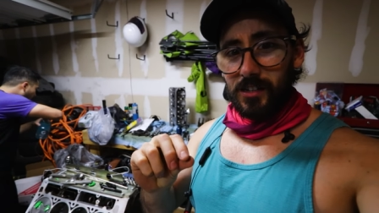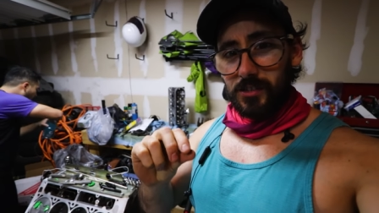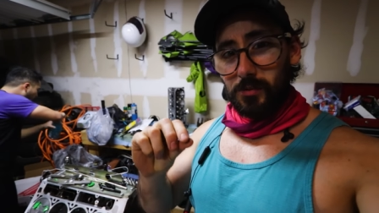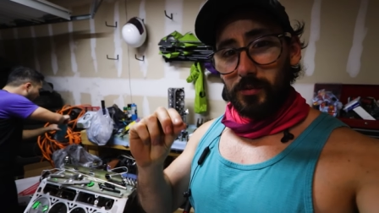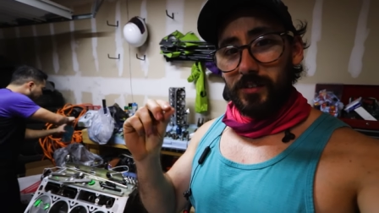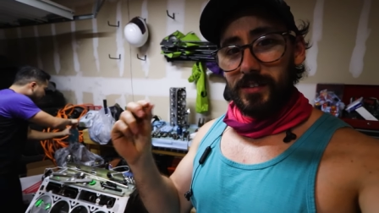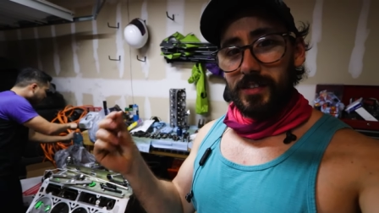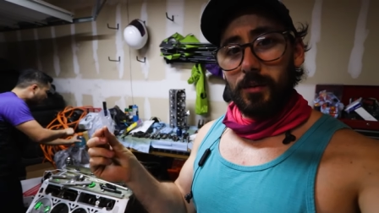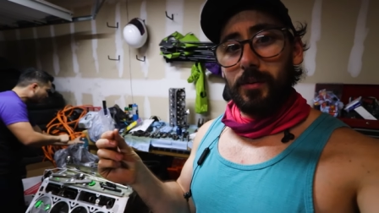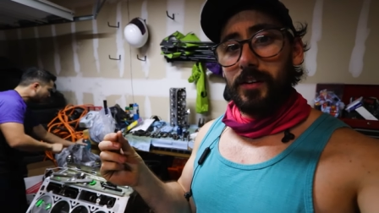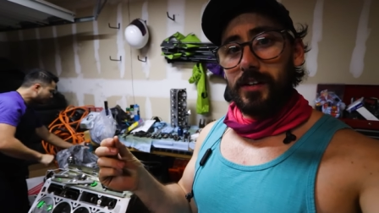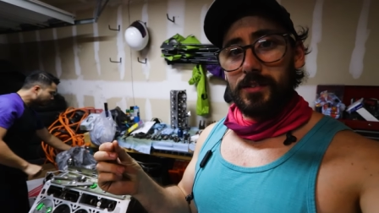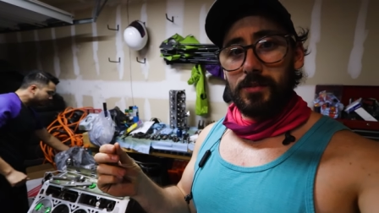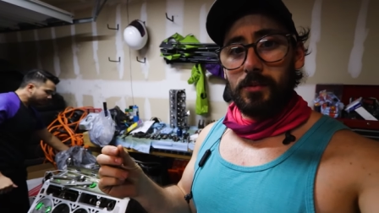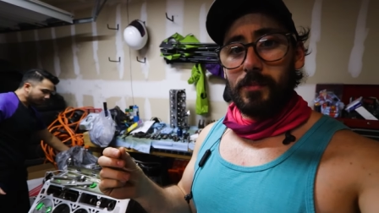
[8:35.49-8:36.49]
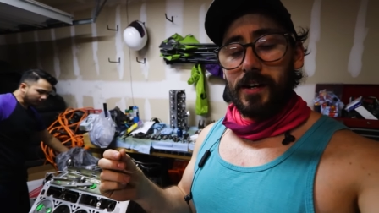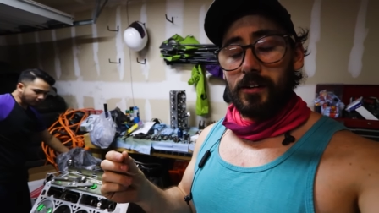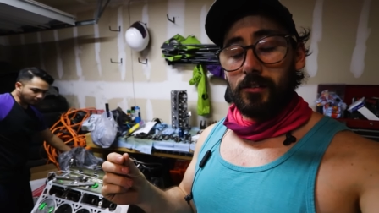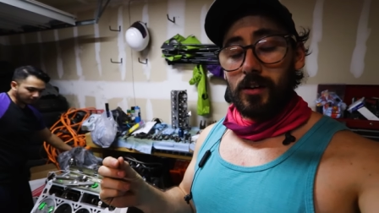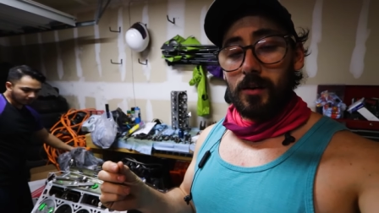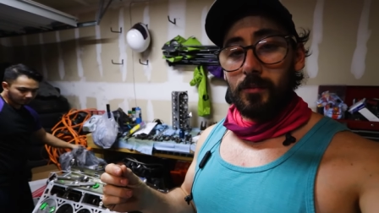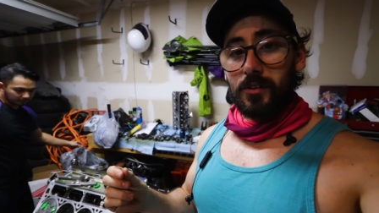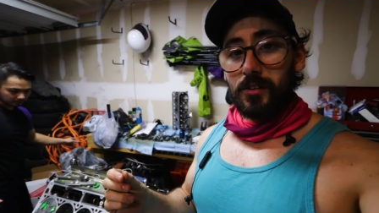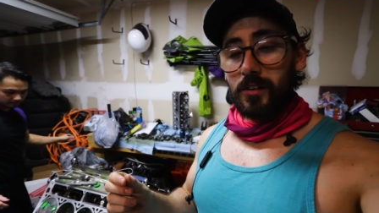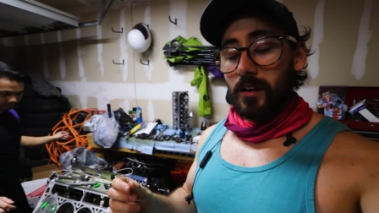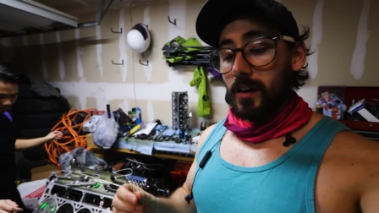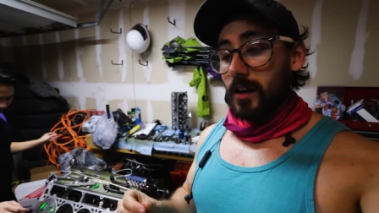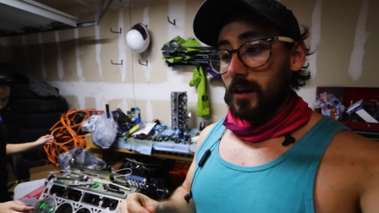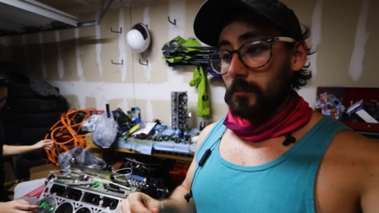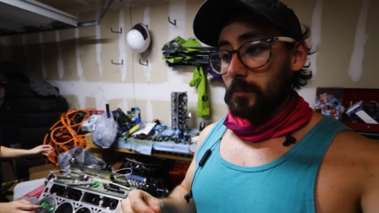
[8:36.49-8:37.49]
So we're going to see what it is with a micrometer.
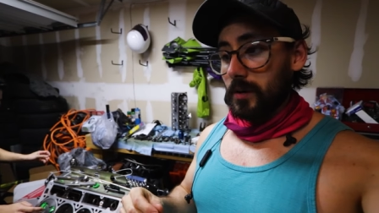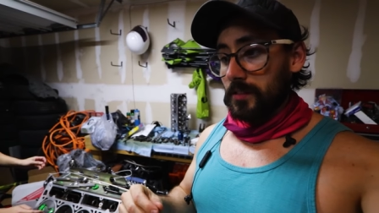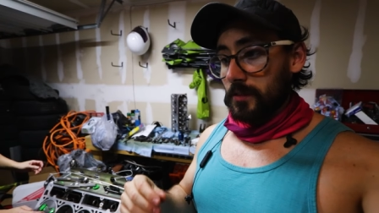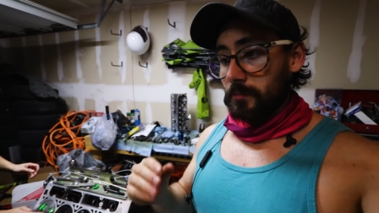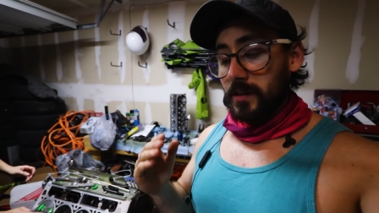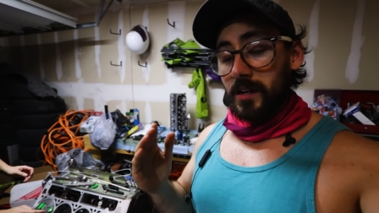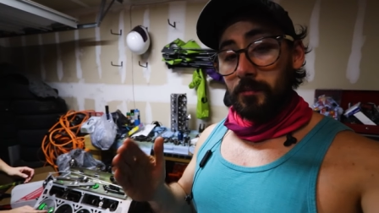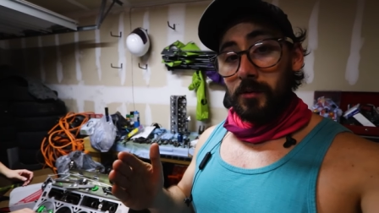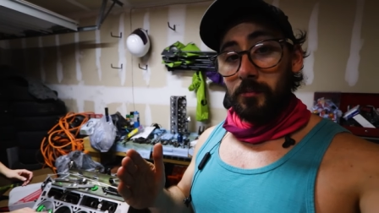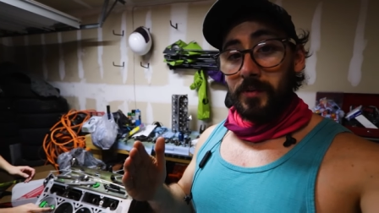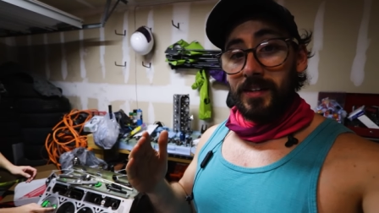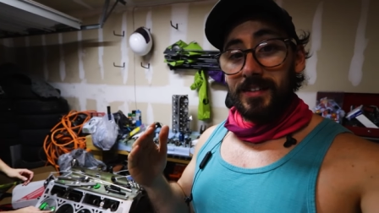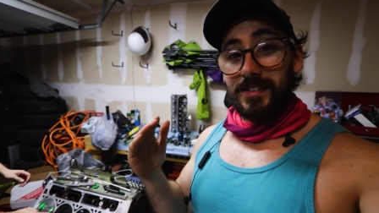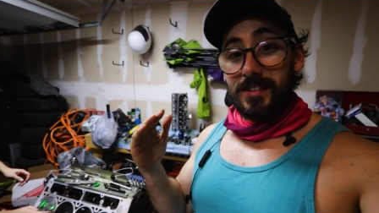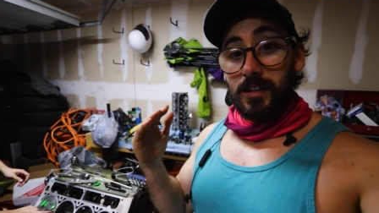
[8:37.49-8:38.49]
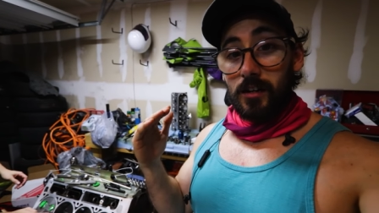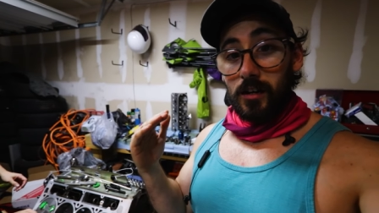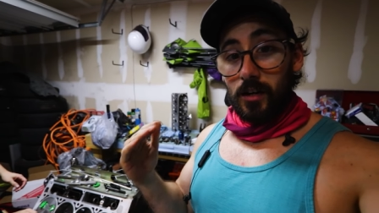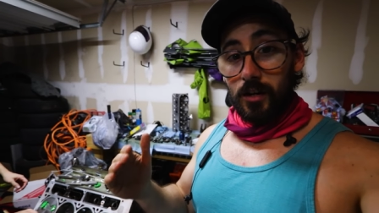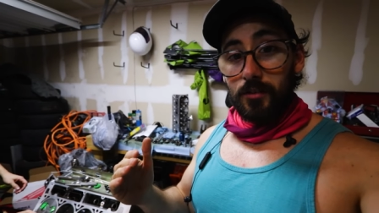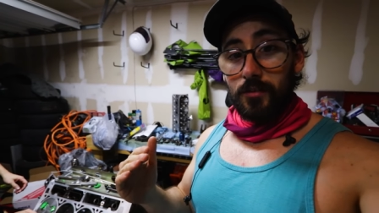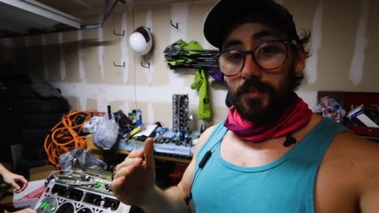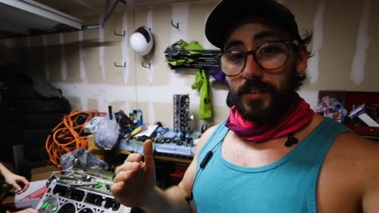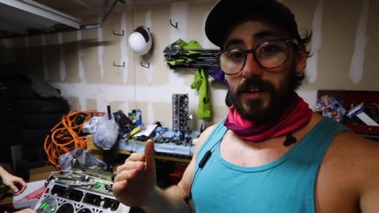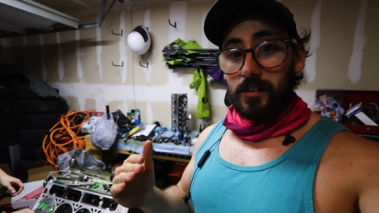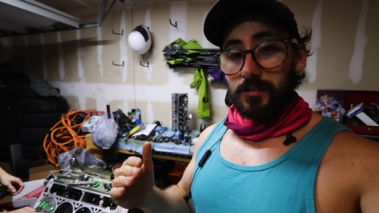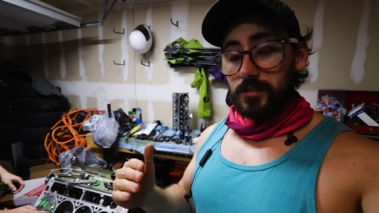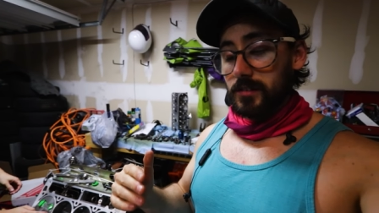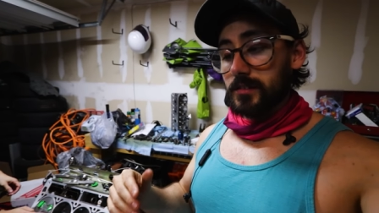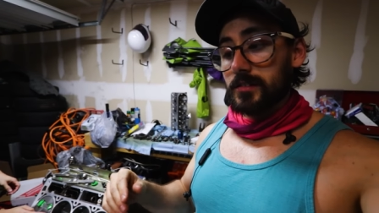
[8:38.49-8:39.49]
But the minimum is 100
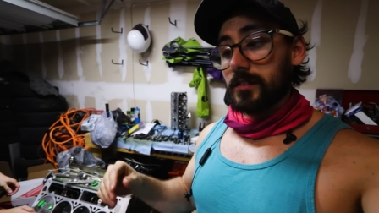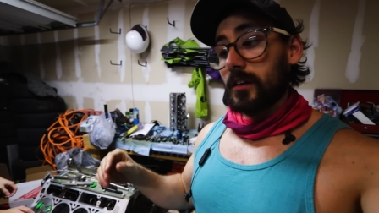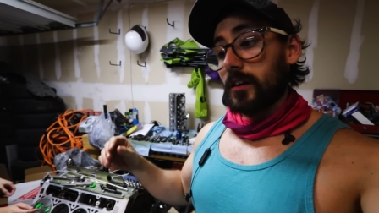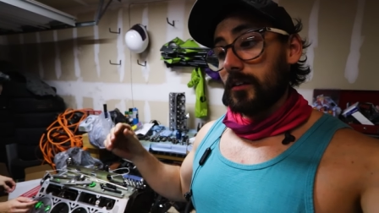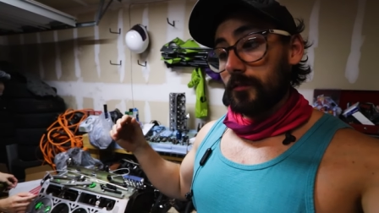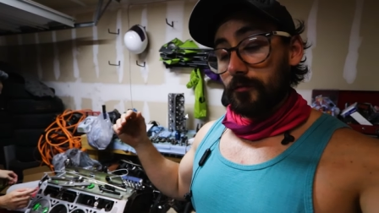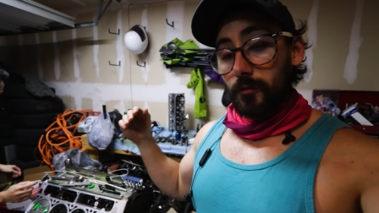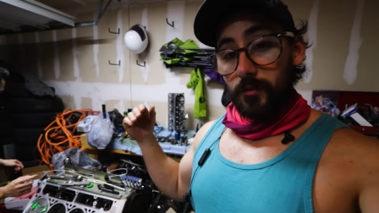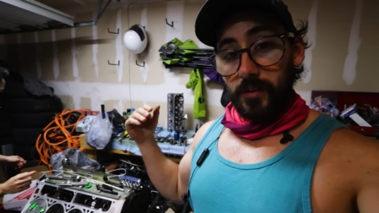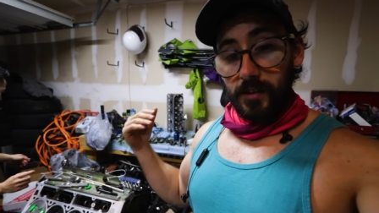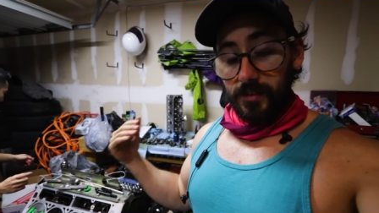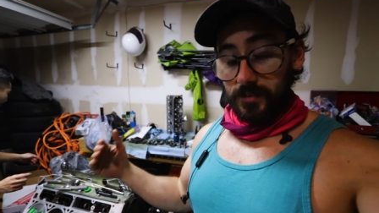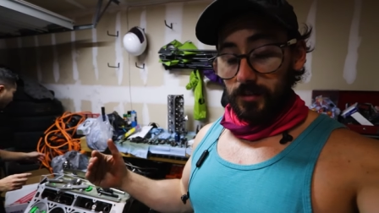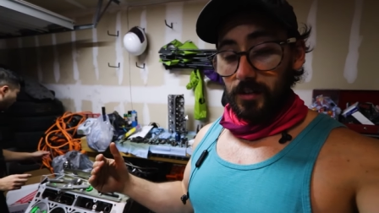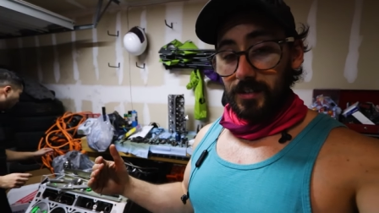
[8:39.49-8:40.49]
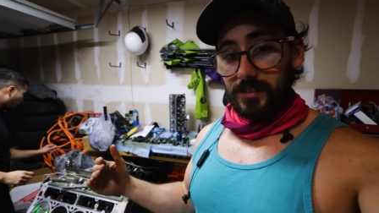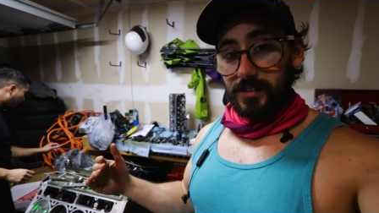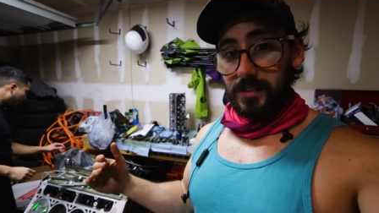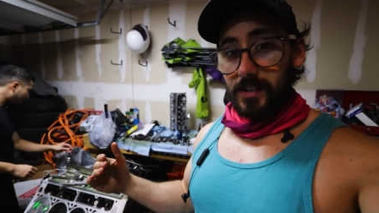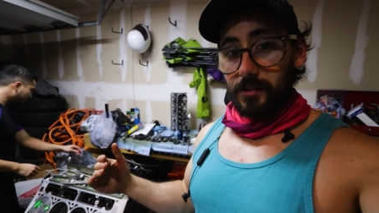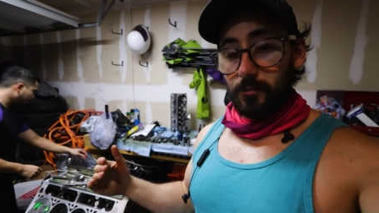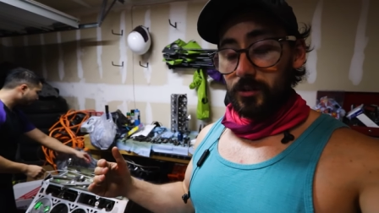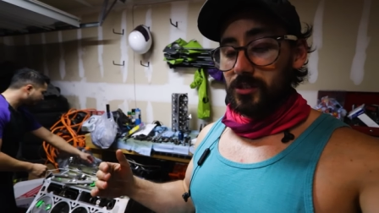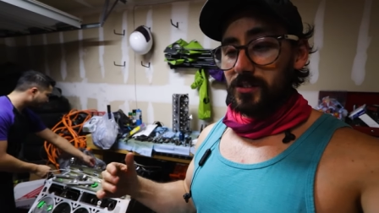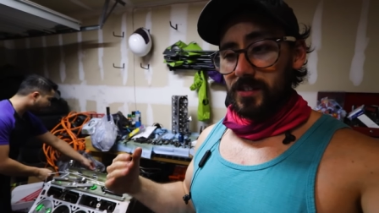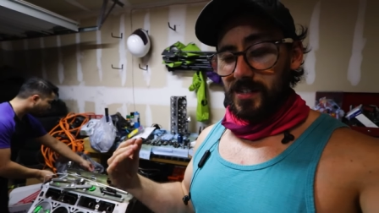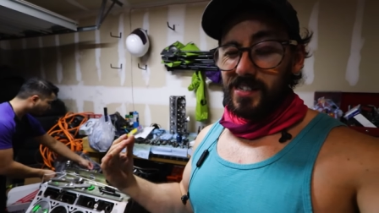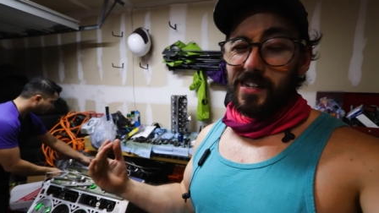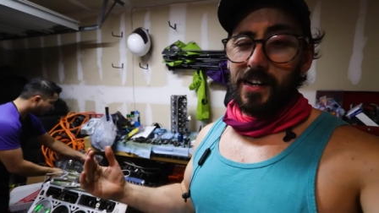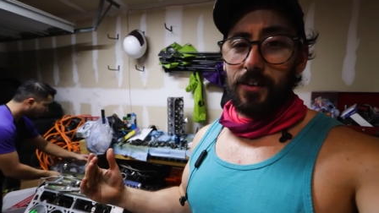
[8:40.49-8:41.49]
thousandths for the exhaust side, which
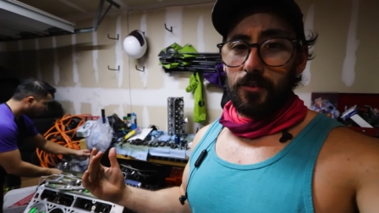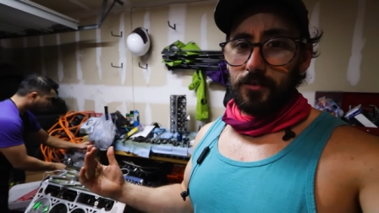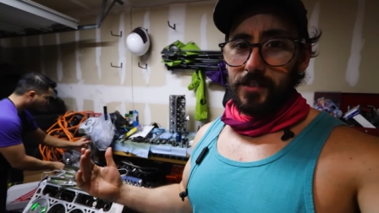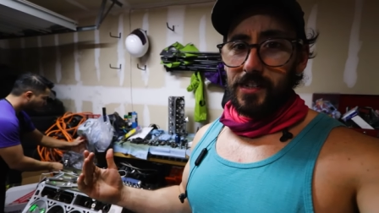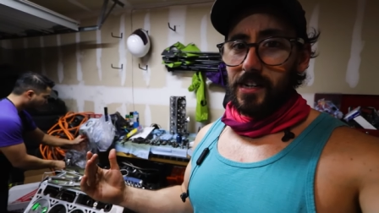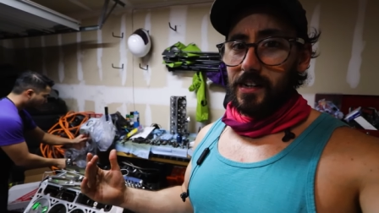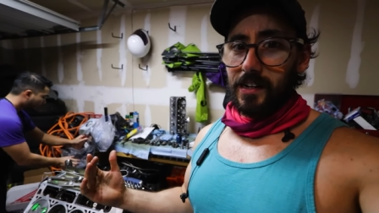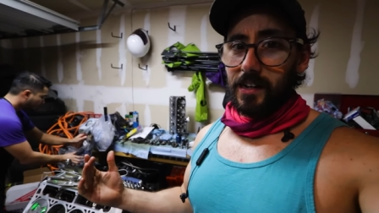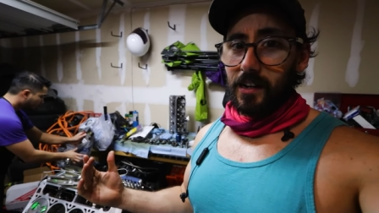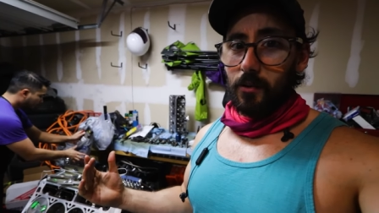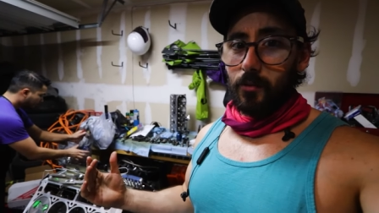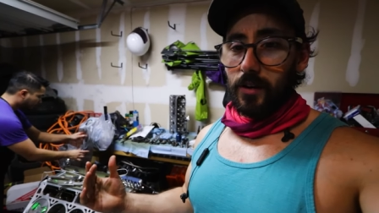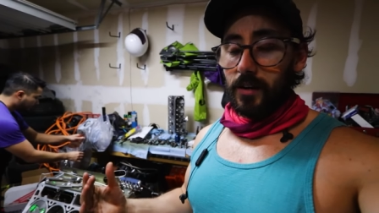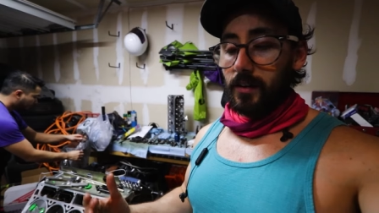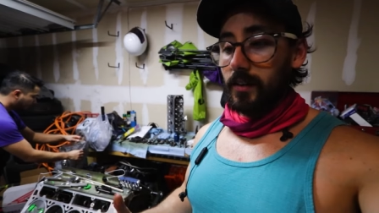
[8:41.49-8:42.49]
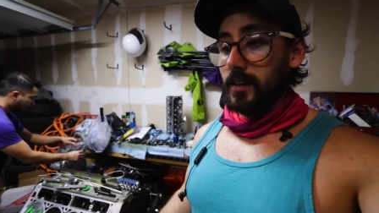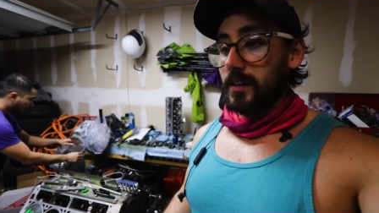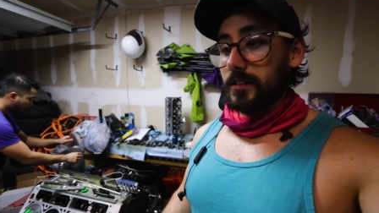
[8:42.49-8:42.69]
is the tighter side anyway.